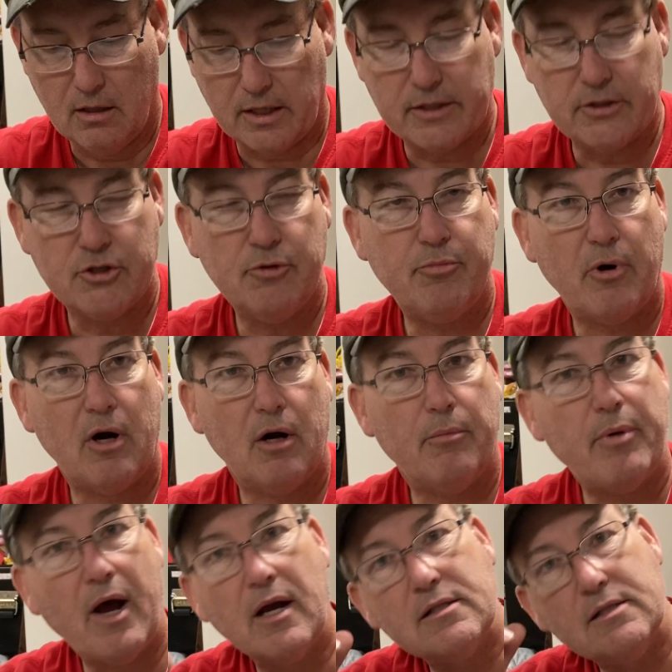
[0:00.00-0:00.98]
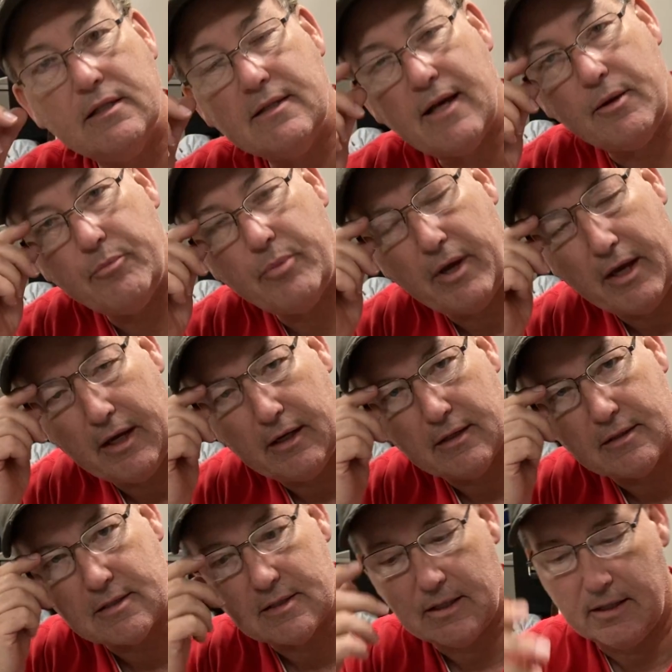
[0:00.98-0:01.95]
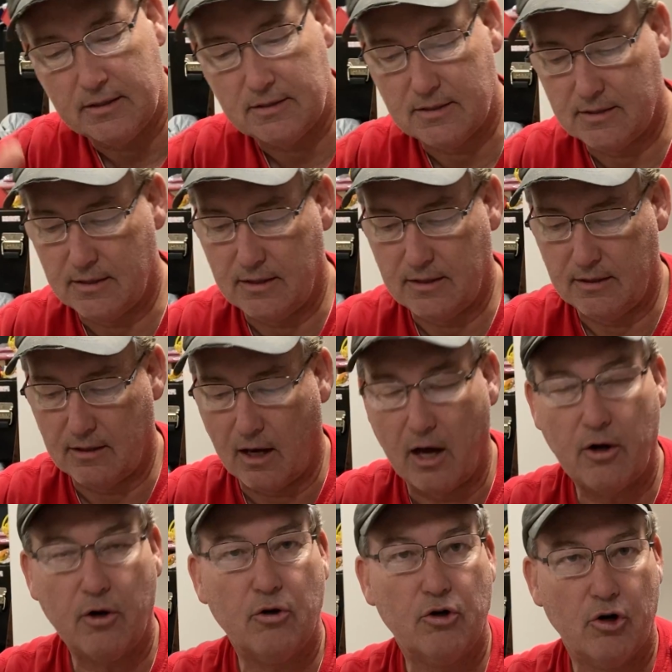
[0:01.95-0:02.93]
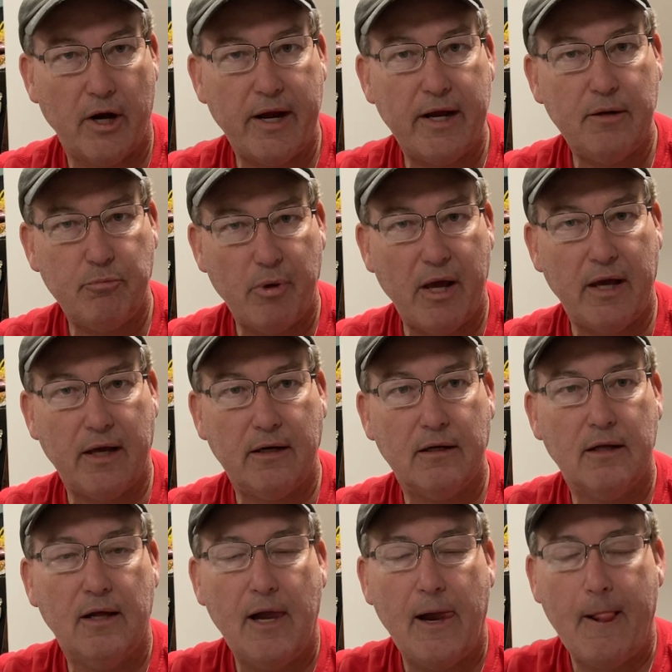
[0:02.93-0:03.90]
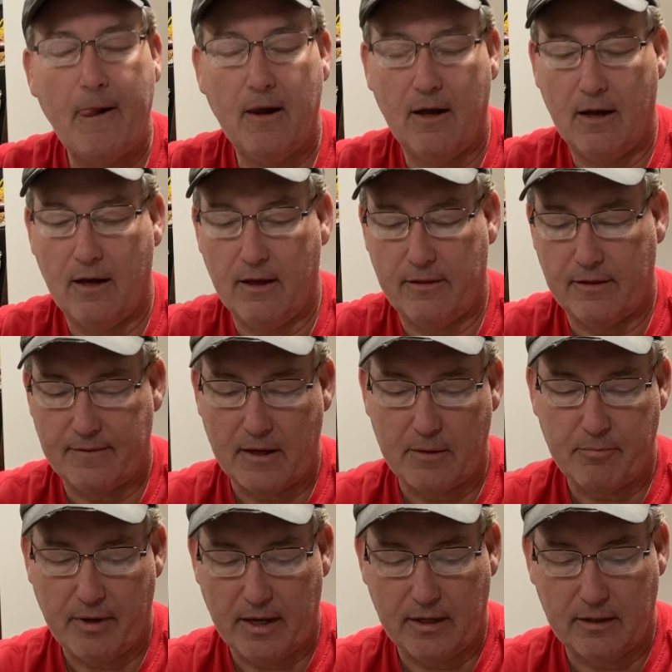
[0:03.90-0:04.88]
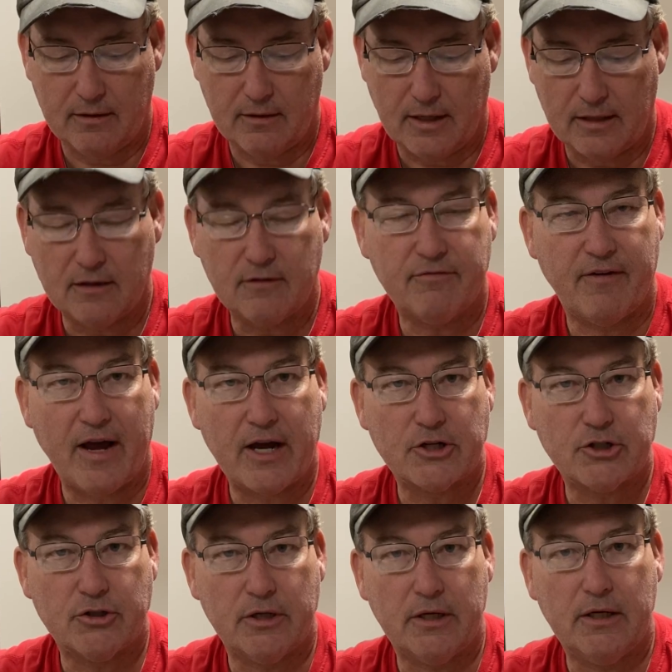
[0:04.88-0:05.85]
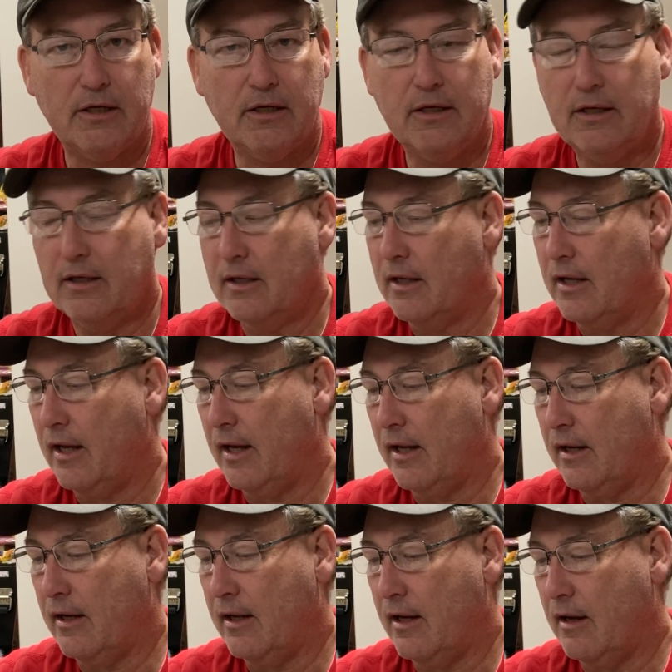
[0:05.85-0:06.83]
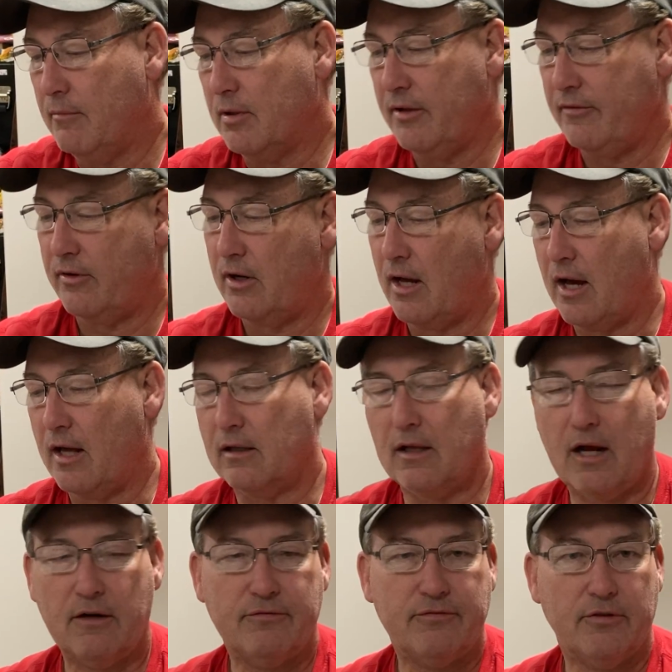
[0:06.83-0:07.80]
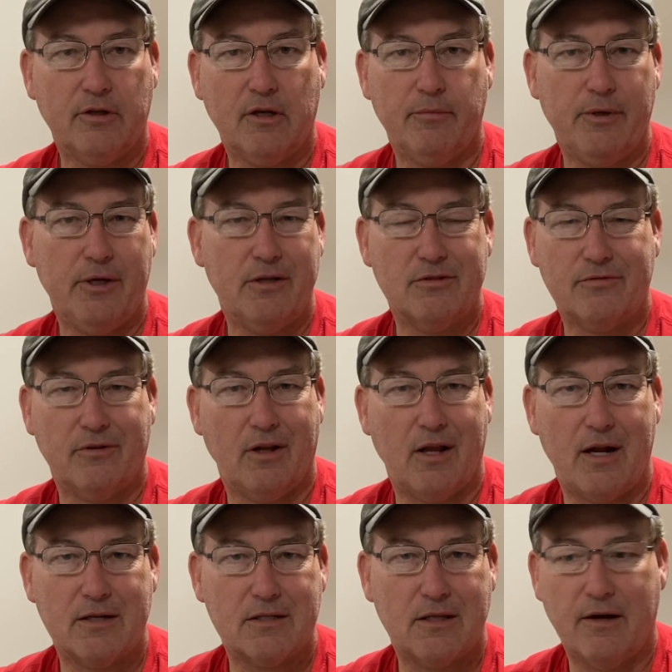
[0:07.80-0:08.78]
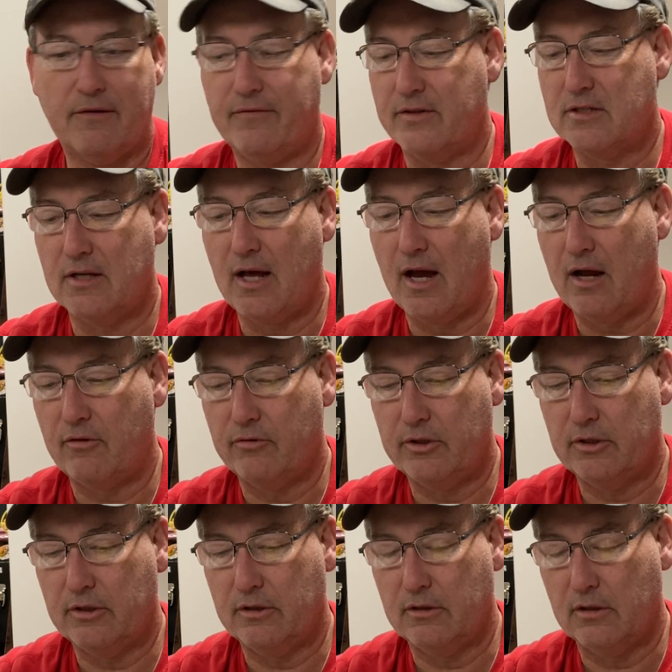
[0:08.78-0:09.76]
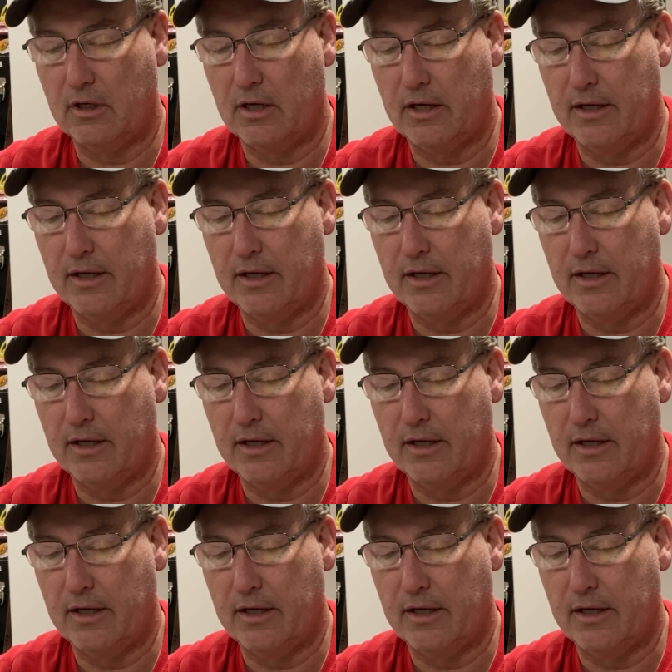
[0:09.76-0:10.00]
like a two-part epoxy type paint. It's auto grade paint that they paint at the factory. And believe it or not, lighter fluid can be used for a lot of stuff. It's not real